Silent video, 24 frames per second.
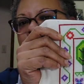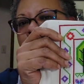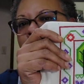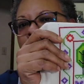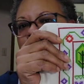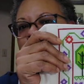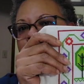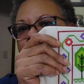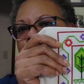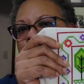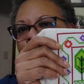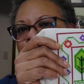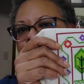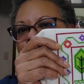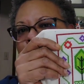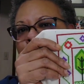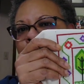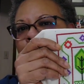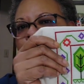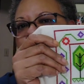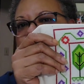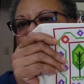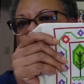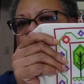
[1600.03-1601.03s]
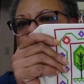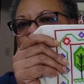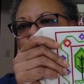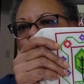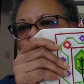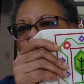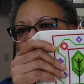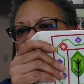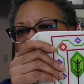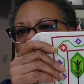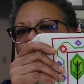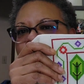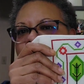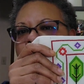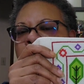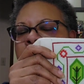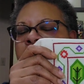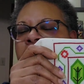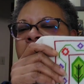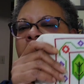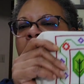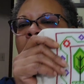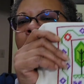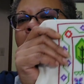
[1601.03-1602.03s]
I was short two stitches on the
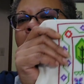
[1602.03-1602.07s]
width